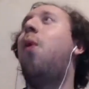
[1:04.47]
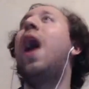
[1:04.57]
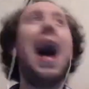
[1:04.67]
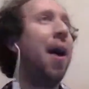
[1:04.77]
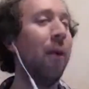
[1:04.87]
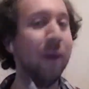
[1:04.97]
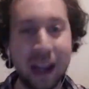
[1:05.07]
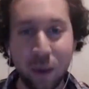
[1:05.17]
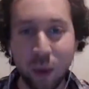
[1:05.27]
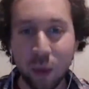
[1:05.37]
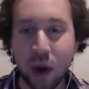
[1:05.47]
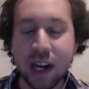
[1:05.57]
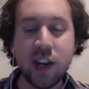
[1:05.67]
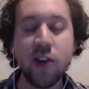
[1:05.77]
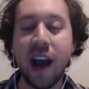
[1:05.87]
Wow. Like, what
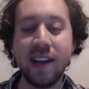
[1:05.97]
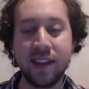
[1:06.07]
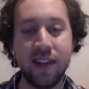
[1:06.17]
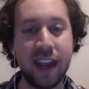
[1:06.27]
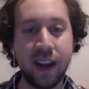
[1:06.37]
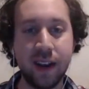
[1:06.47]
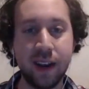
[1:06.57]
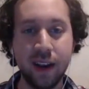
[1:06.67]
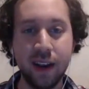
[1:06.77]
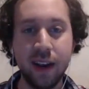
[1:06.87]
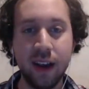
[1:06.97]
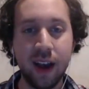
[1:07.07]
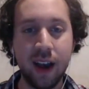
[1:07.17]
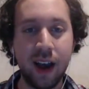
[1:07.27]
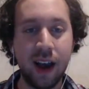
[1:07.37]
did you guys think
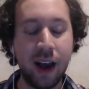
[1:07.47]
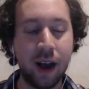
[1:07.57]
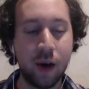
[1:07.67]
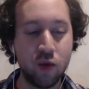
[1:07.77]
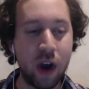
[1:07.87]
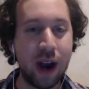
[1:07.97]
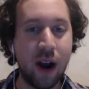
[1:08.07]
right